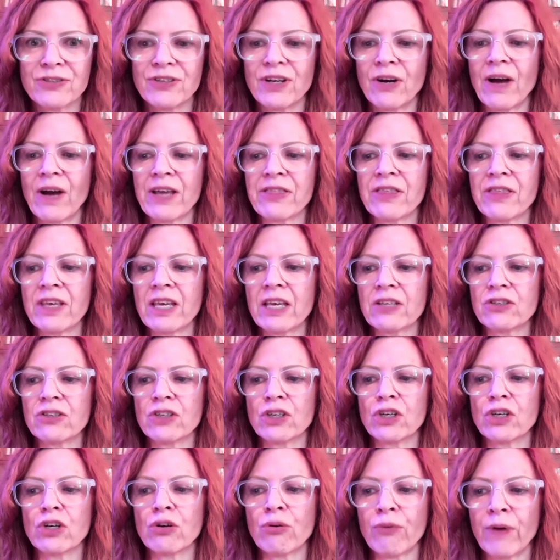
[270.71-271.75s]
You know, I think it's
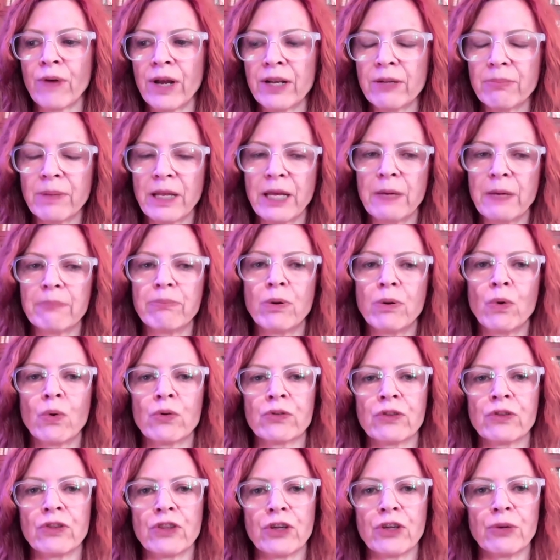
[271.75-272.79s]
incredibly
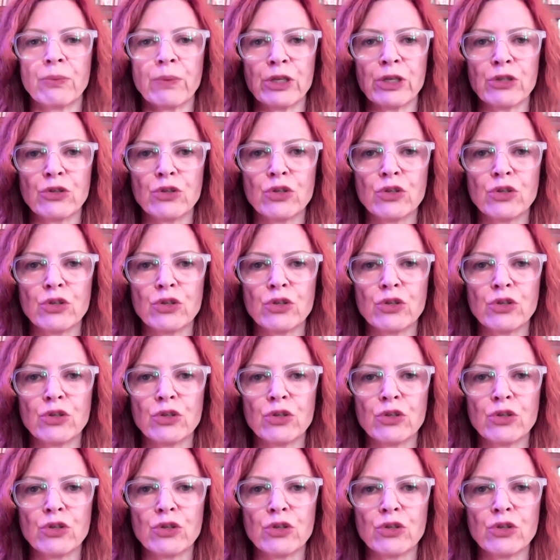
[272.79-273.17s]
important that we